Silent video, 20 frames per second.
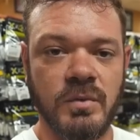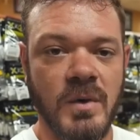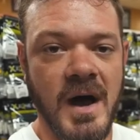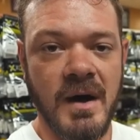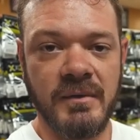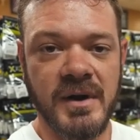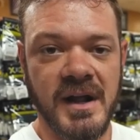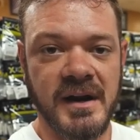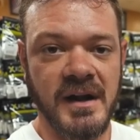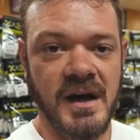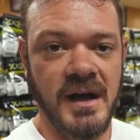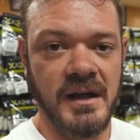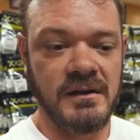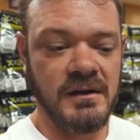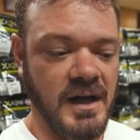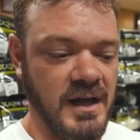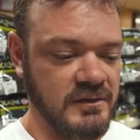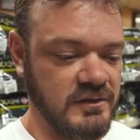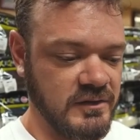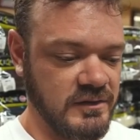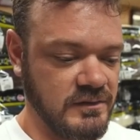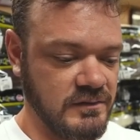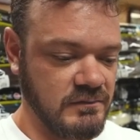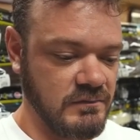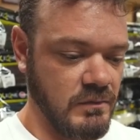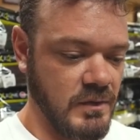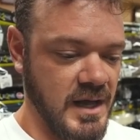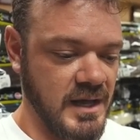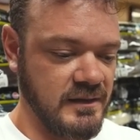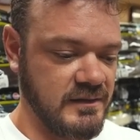why would I not? I just,
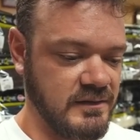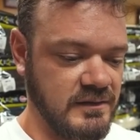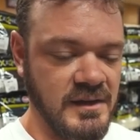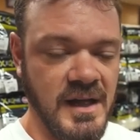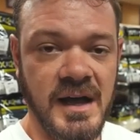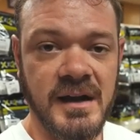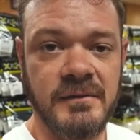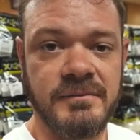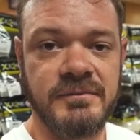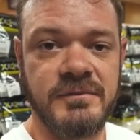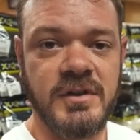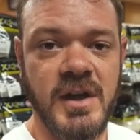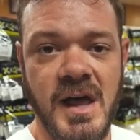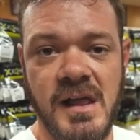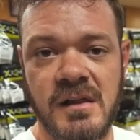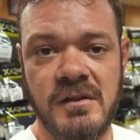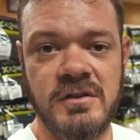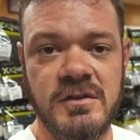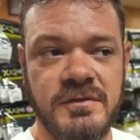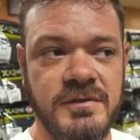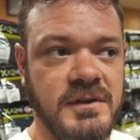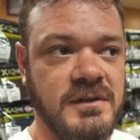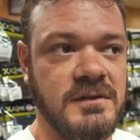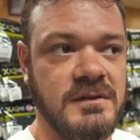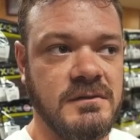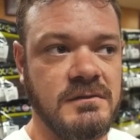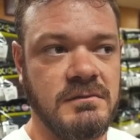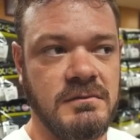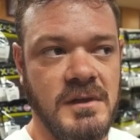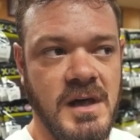it's not a challenge if
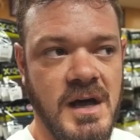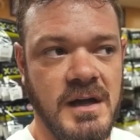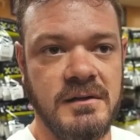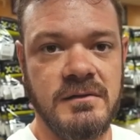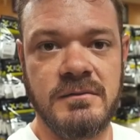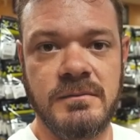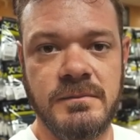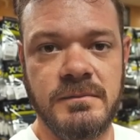it's not,